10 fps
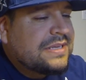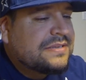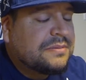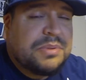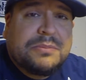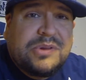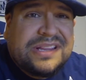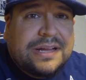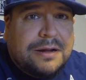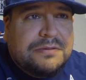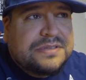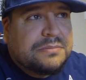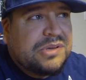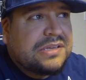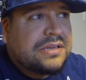some people that the Cowboys
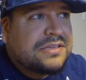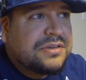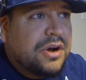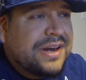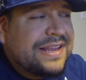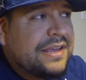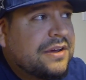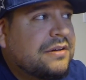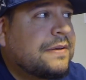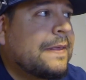could be targeting here.